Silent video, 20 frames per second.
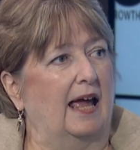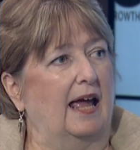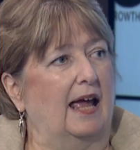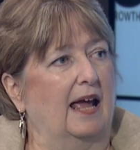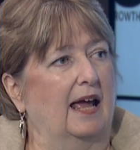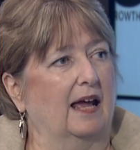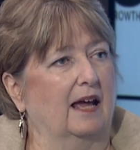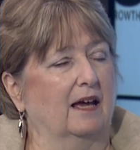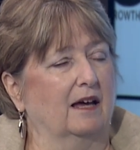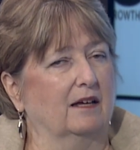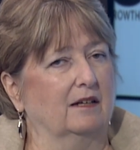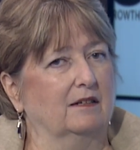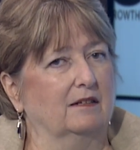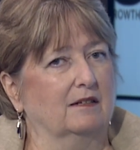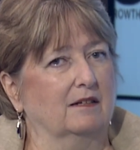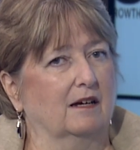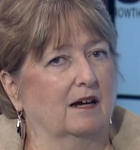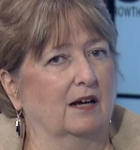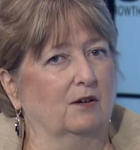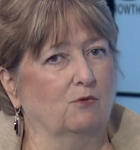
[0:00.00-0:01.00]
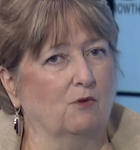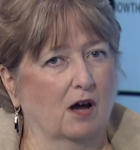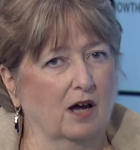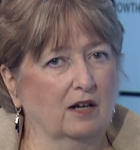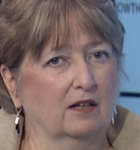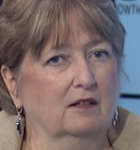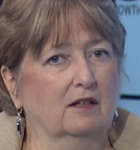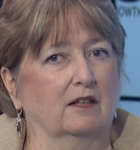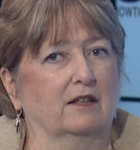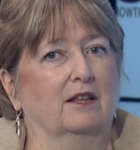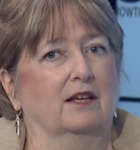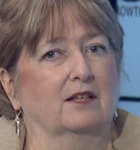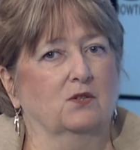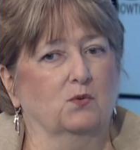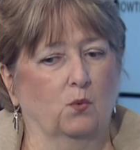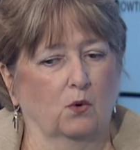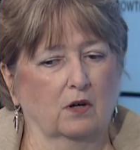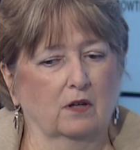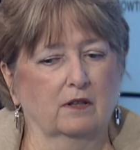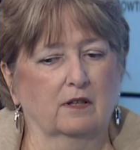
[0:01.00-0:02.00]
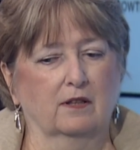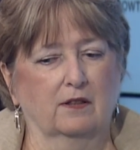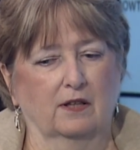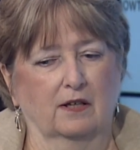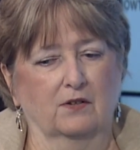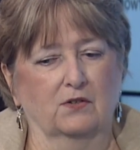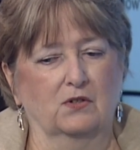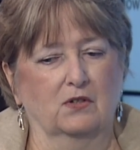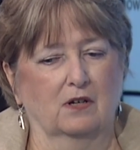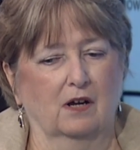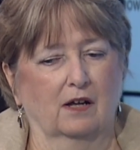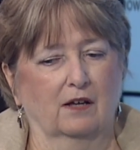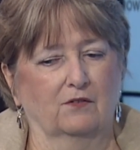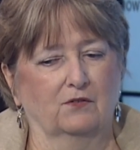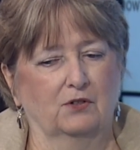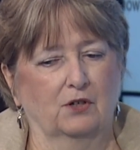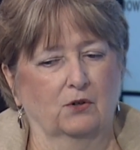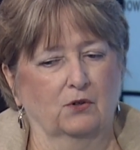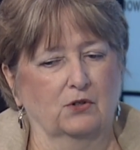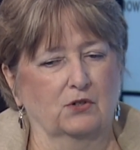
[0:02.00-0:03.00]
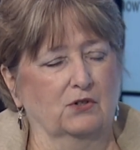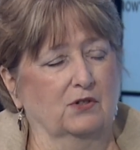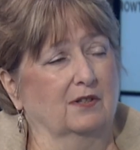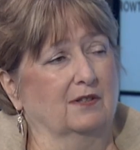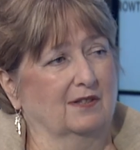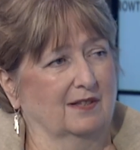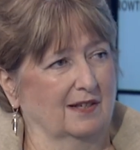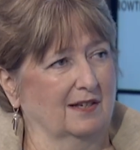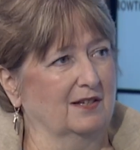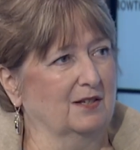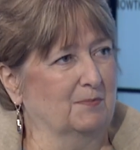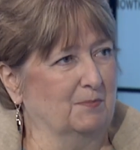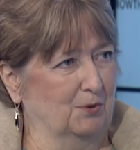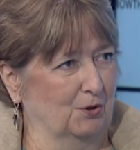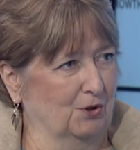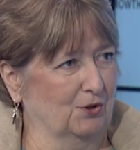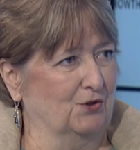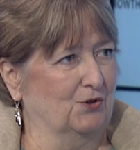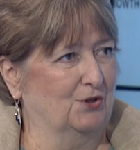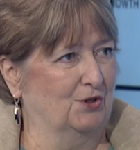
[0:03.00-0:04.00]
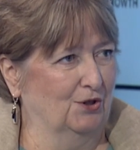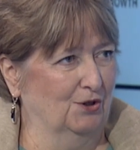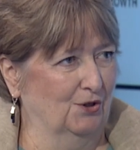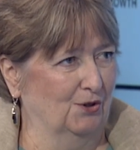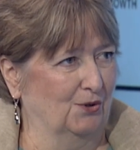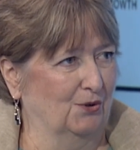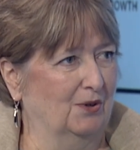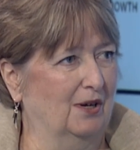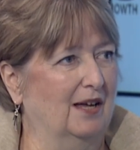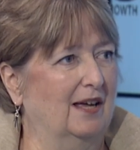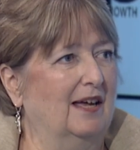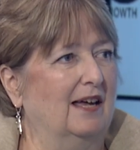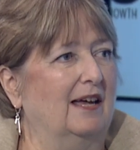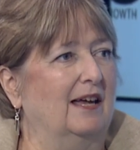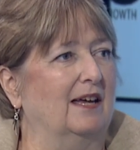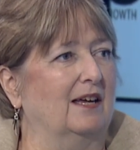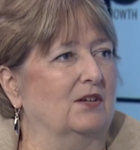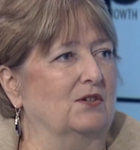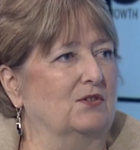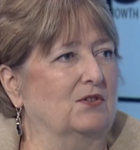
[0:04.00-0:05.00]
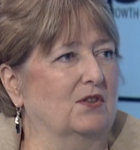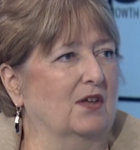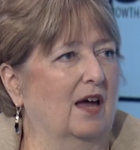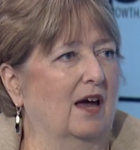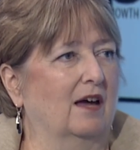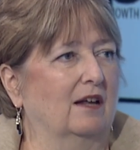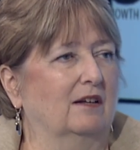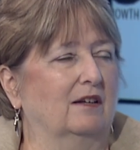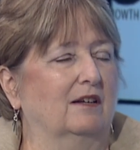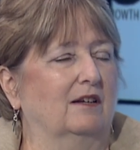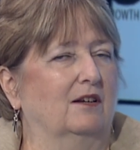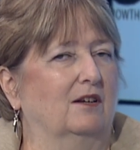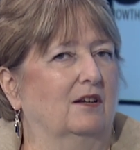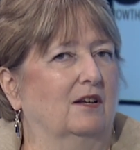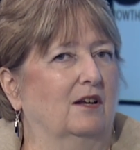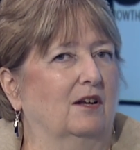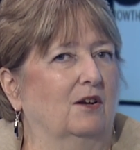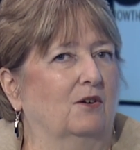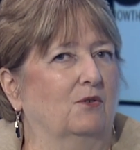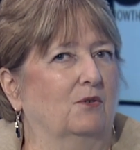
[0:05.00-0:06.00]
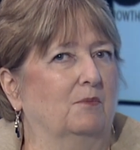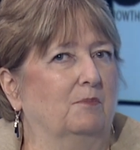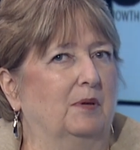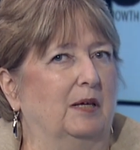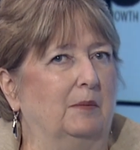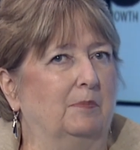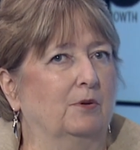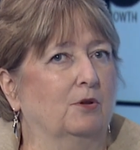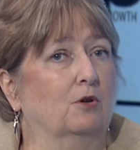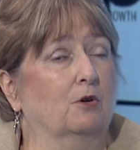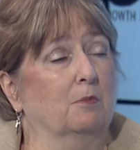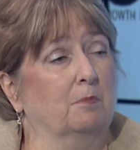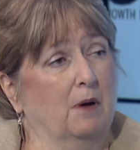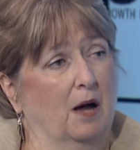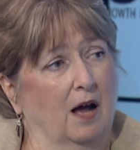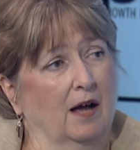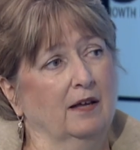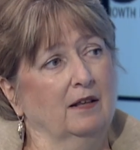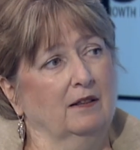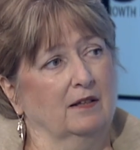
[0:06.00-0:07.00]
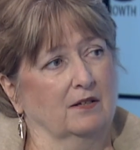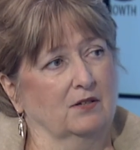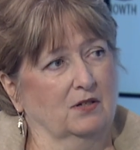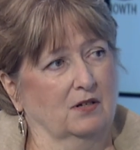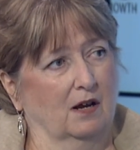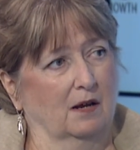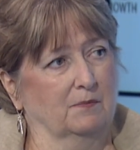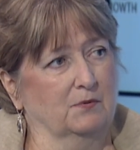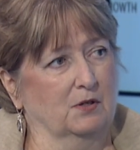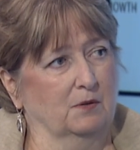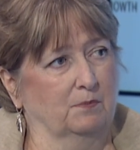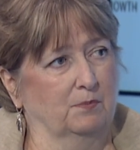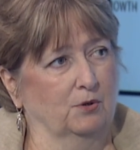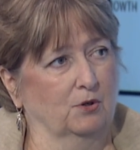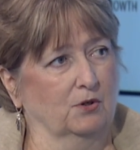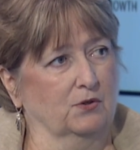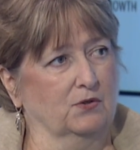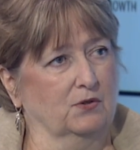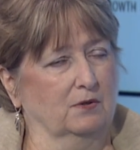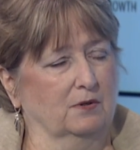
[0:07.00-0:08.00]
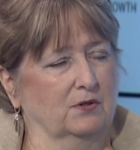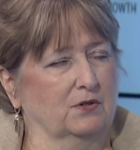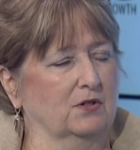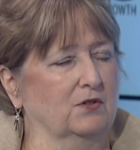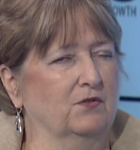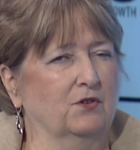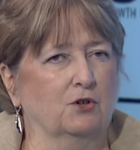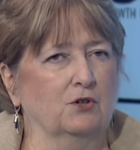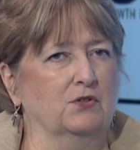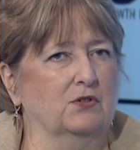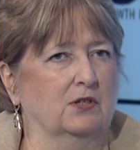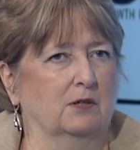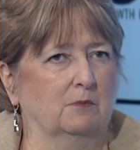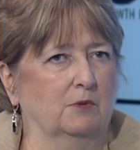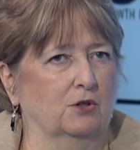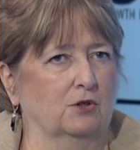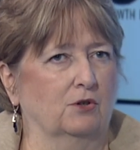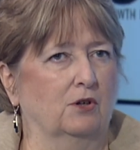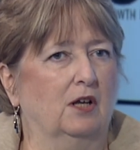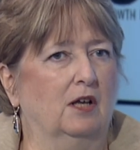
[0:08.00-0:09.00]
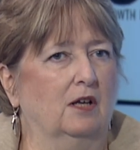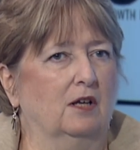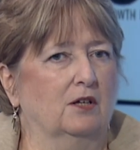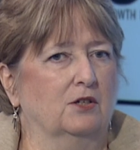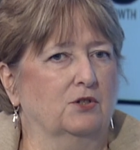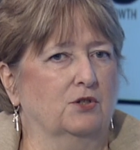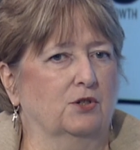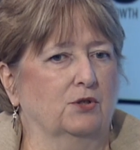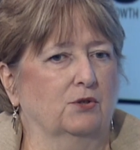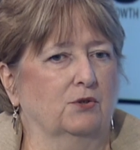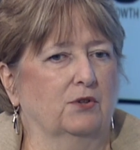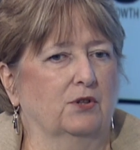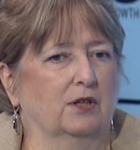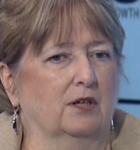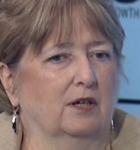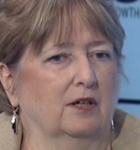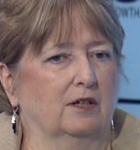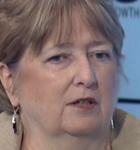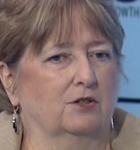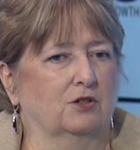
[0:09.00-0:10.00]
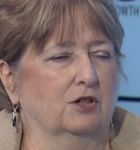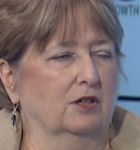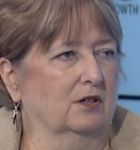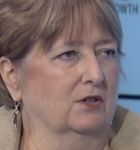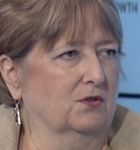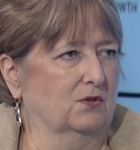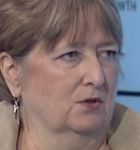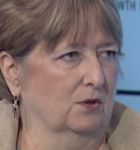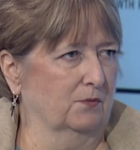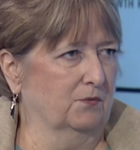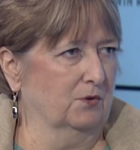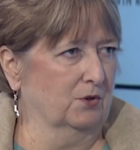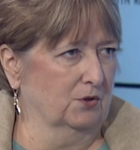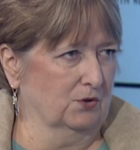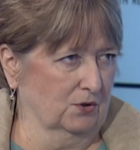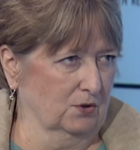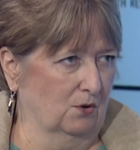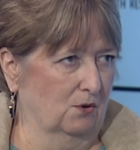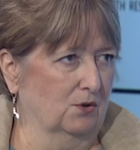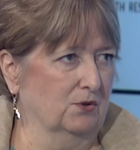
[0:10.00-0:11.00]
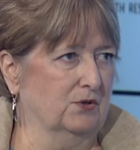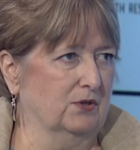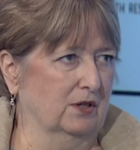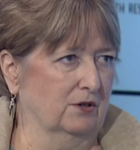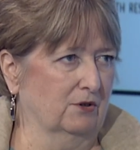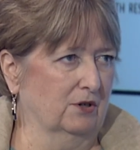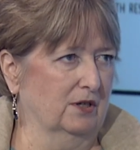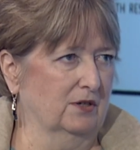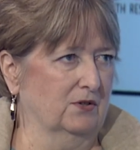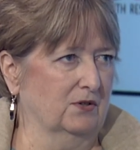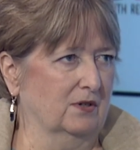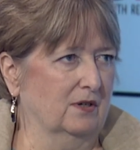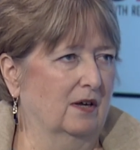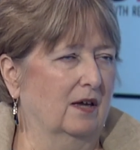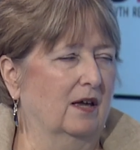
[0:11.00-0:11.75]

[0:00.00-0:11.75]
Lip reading: And ironically, that's one of the things that I have noticed that these books do, is that people are buying these types of books because it's very similar to the Chicken Soup for the Soul series.